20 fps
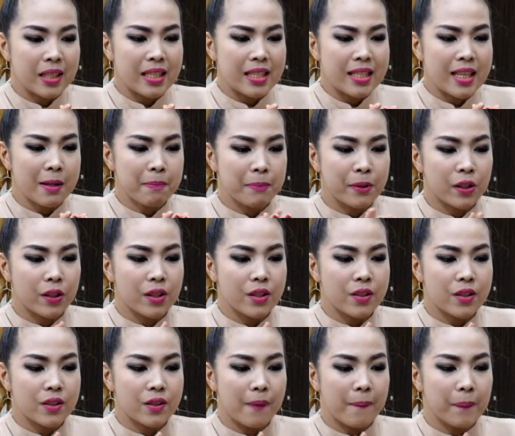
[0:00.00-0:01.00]
It's not
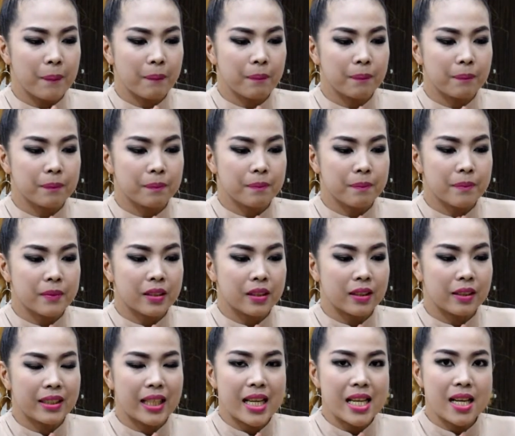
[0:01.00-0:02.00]
because
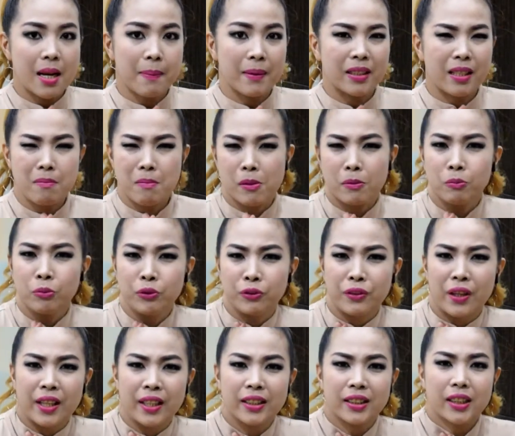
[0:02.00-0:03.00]
mahirapan ka
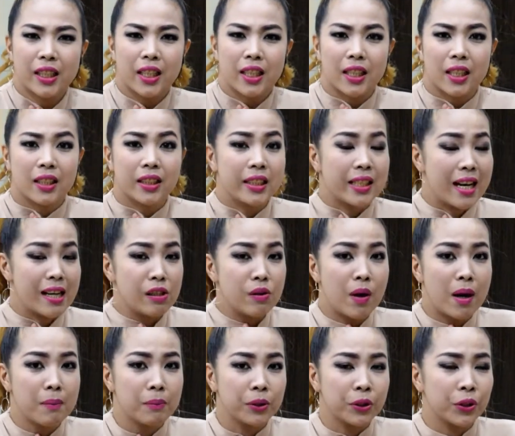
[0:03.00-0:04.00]
mag-move on kaya
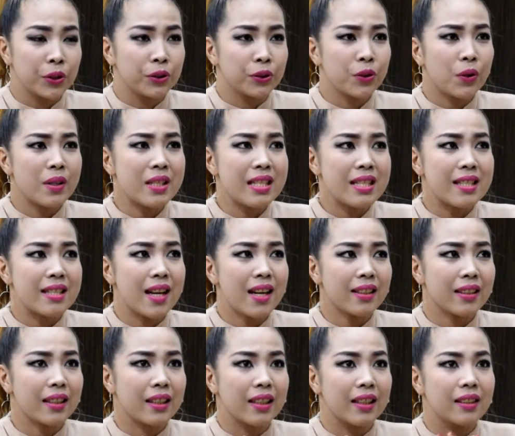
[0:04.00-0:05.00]
ginagawa mo yun. No, it's
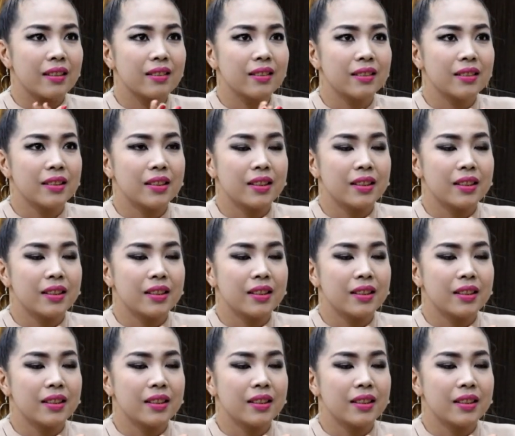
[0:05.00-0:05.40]
not eh.